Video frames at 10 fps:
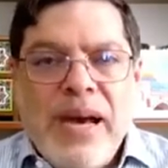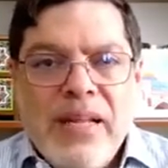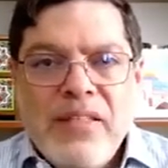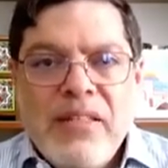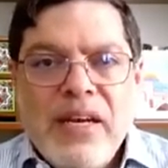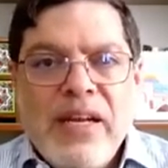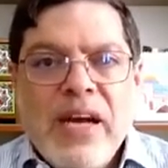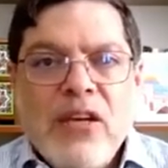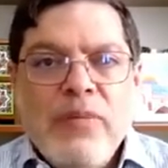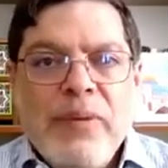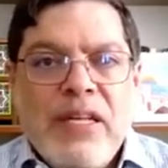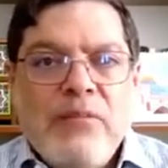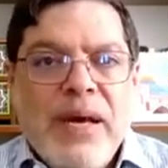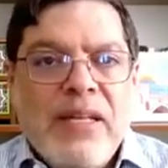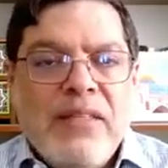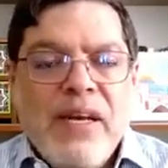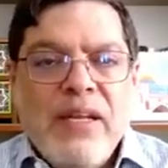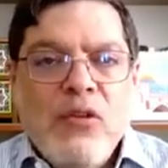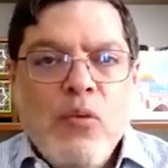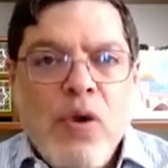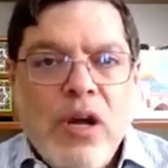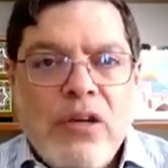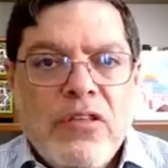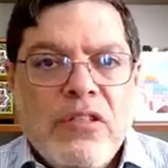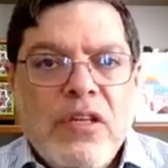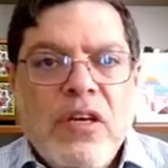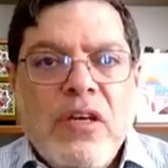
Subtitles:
Palestine, occupied Palestine in the waters